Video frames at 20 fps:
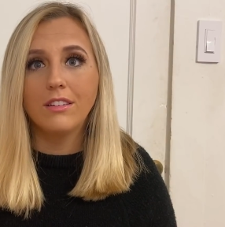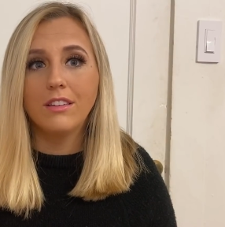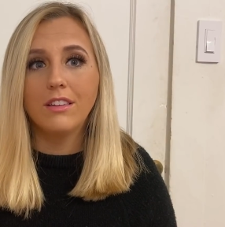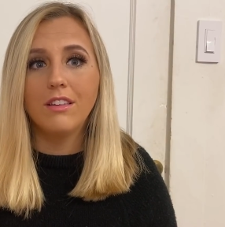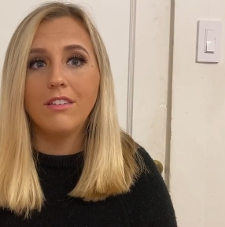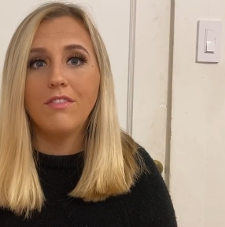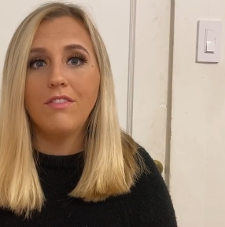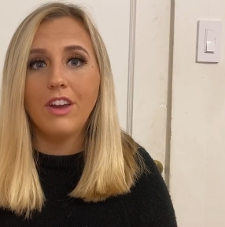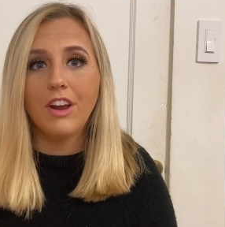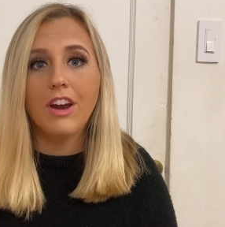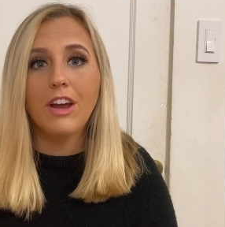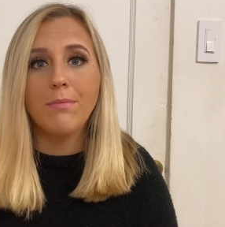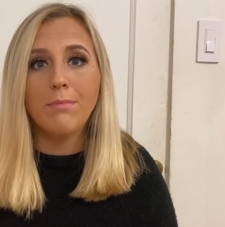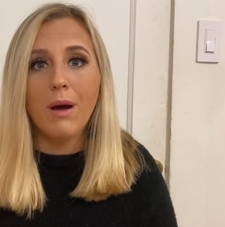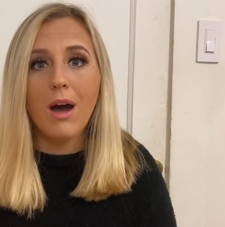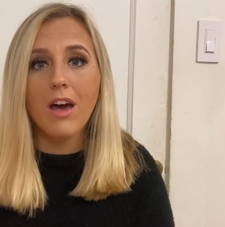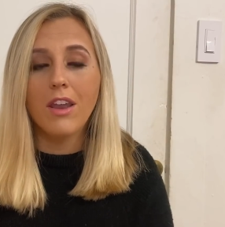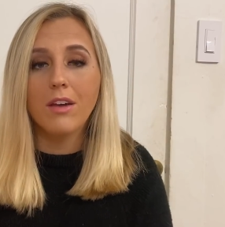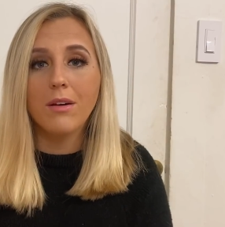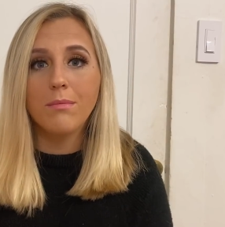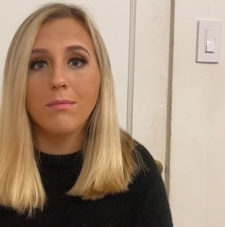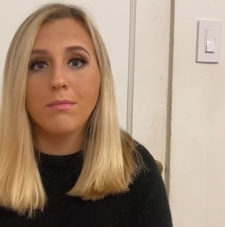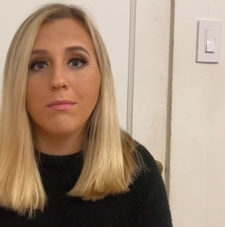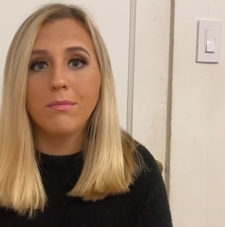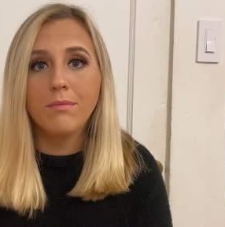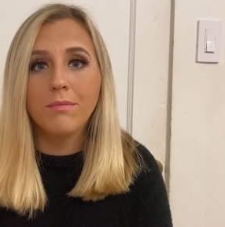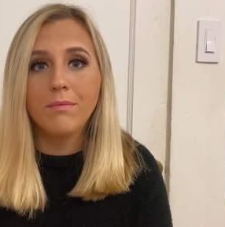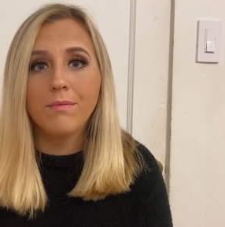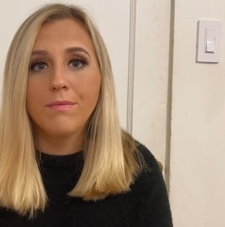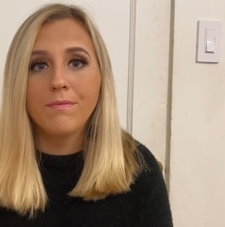the very bottom,
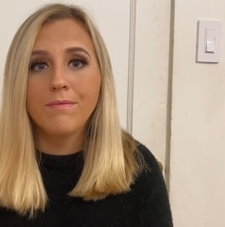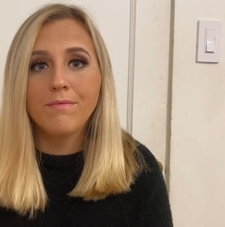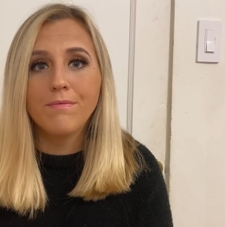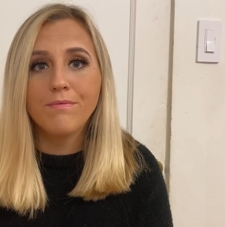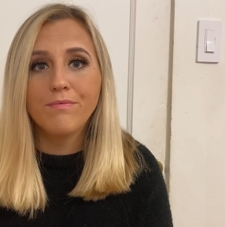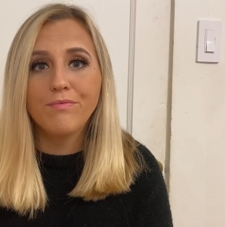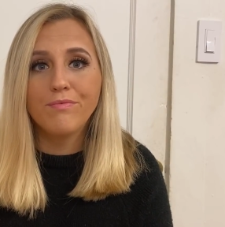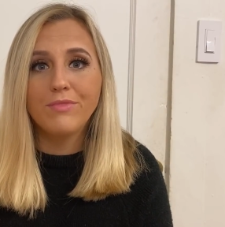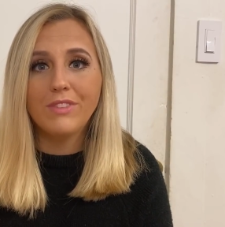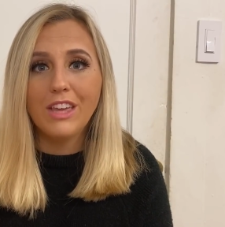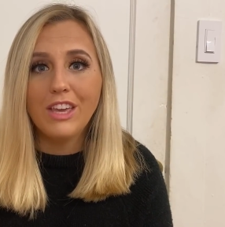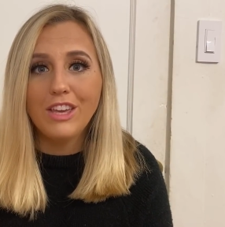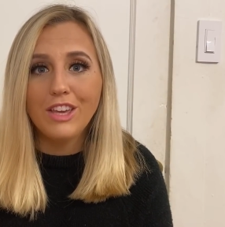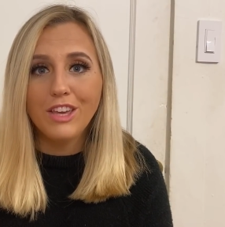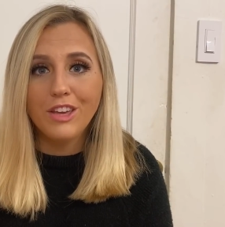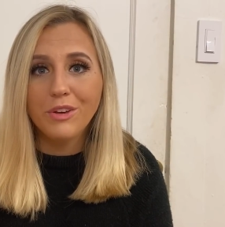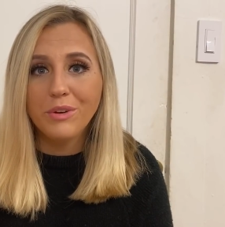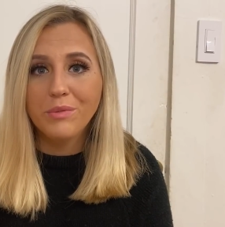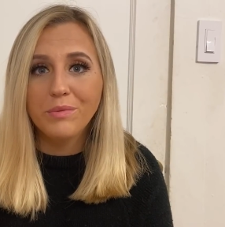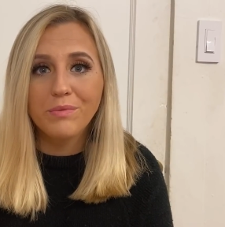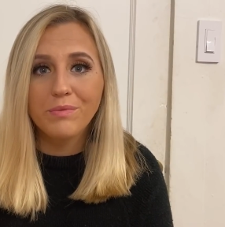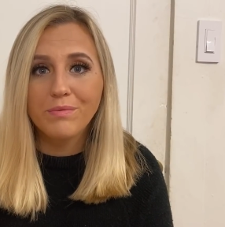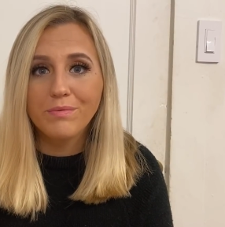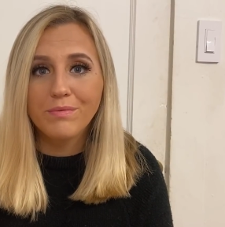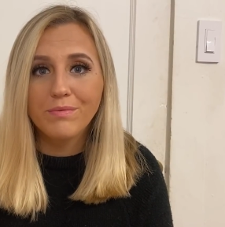thank you.